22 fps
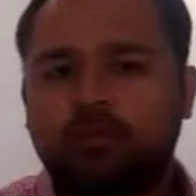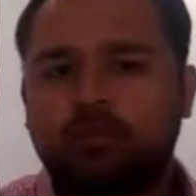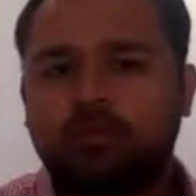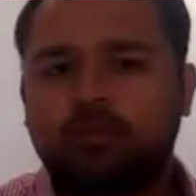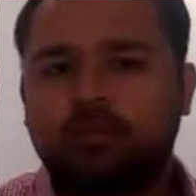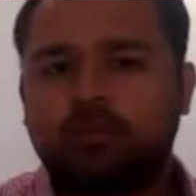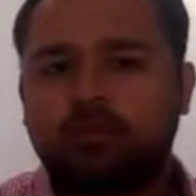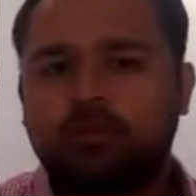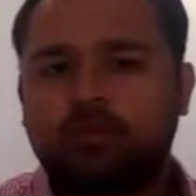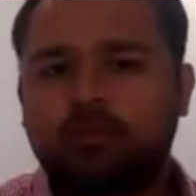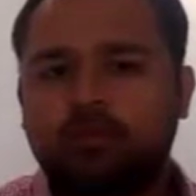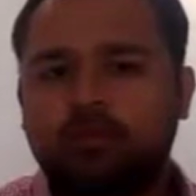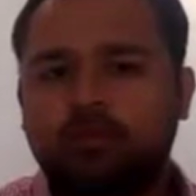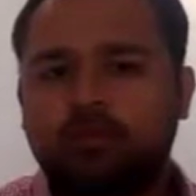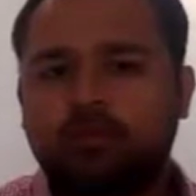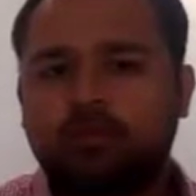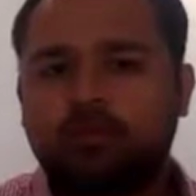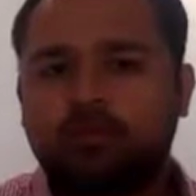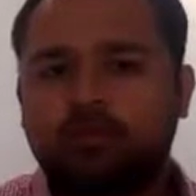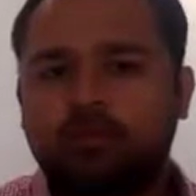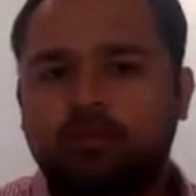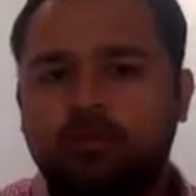
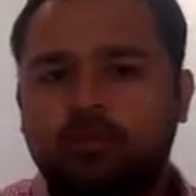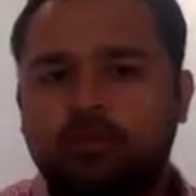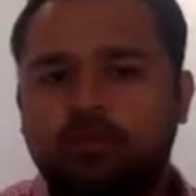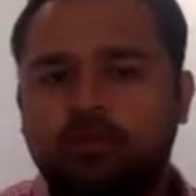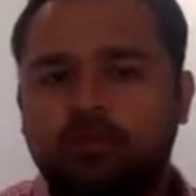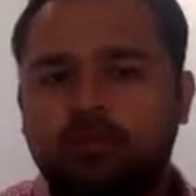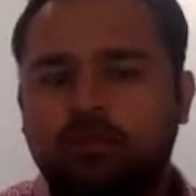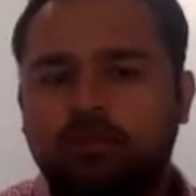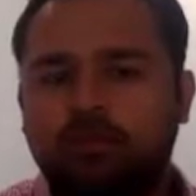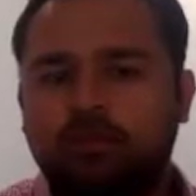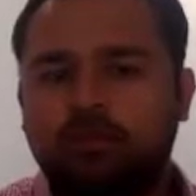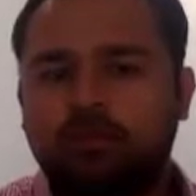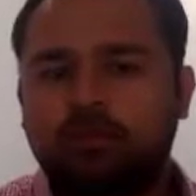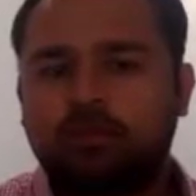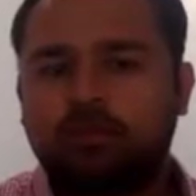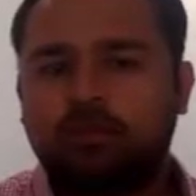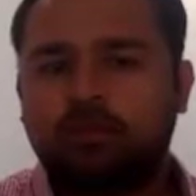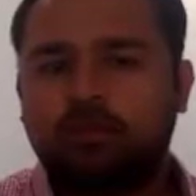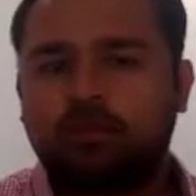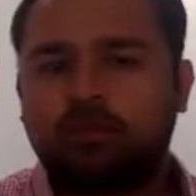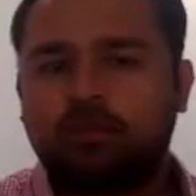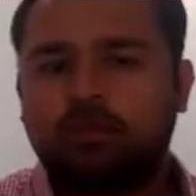
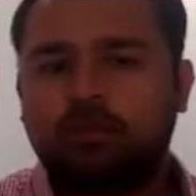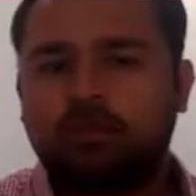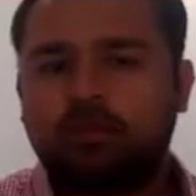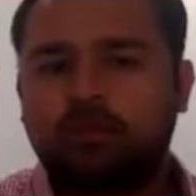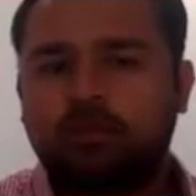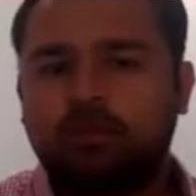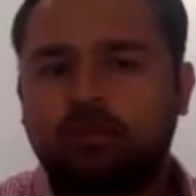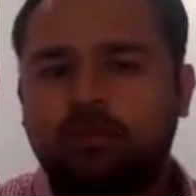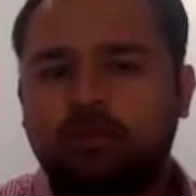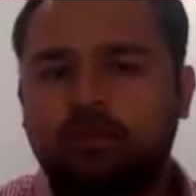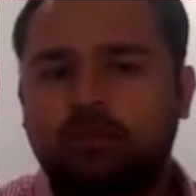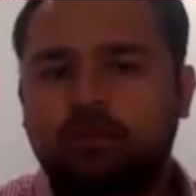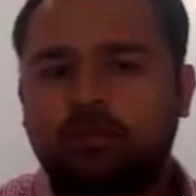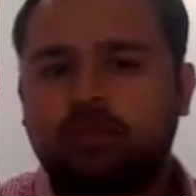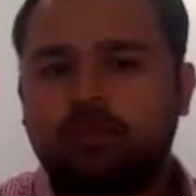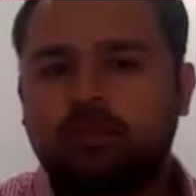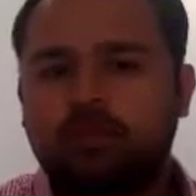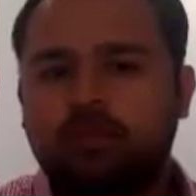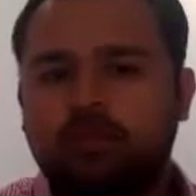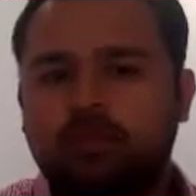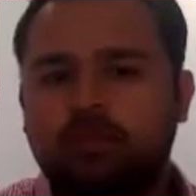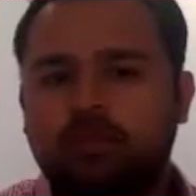
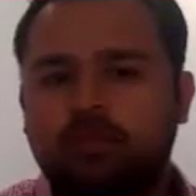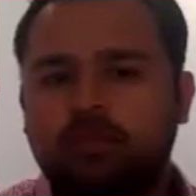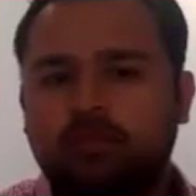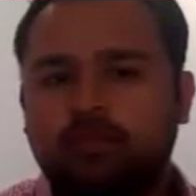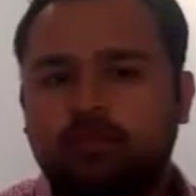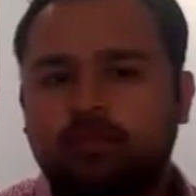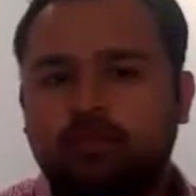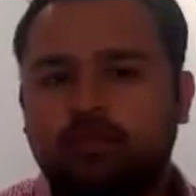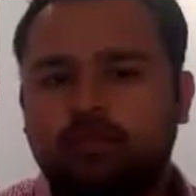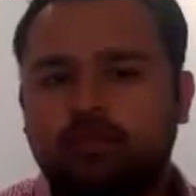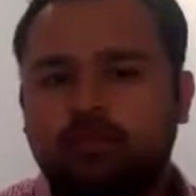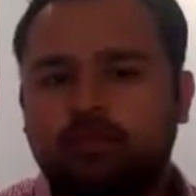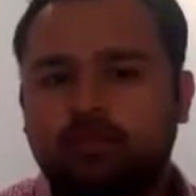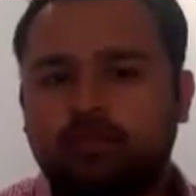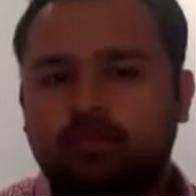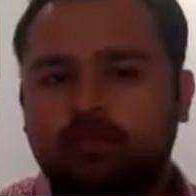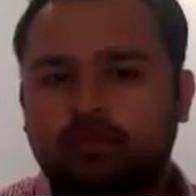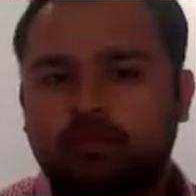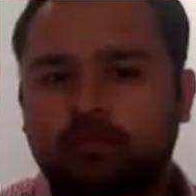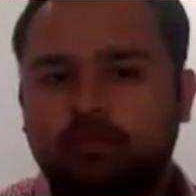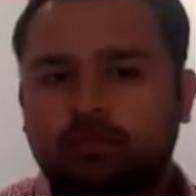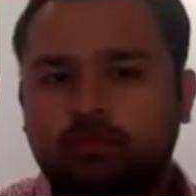
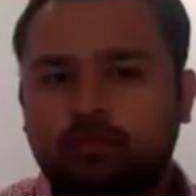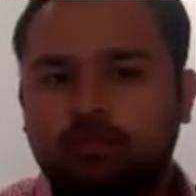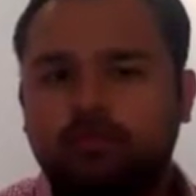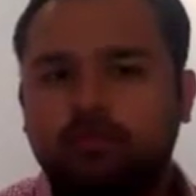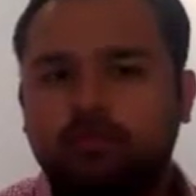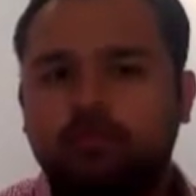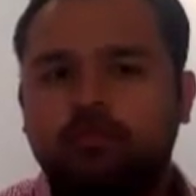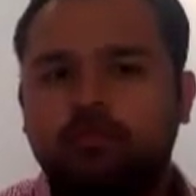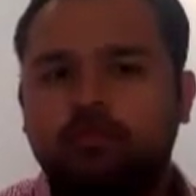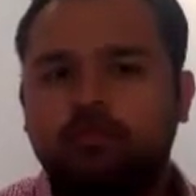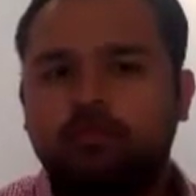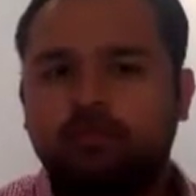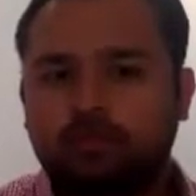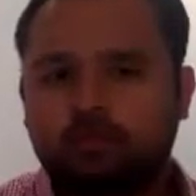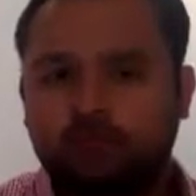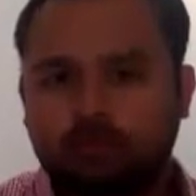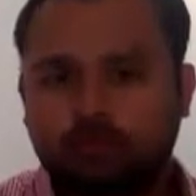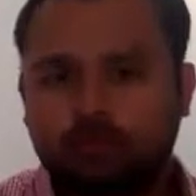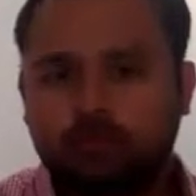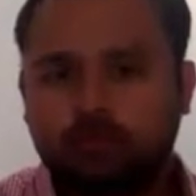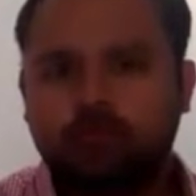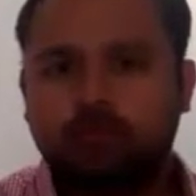
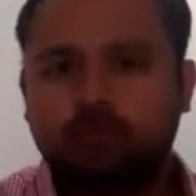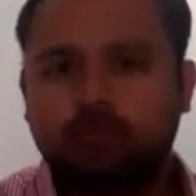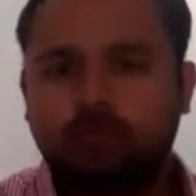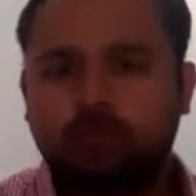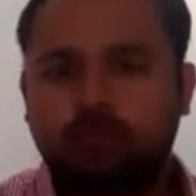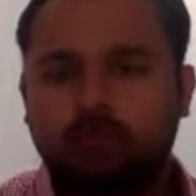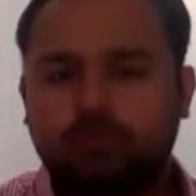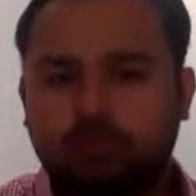The person shown says nothing.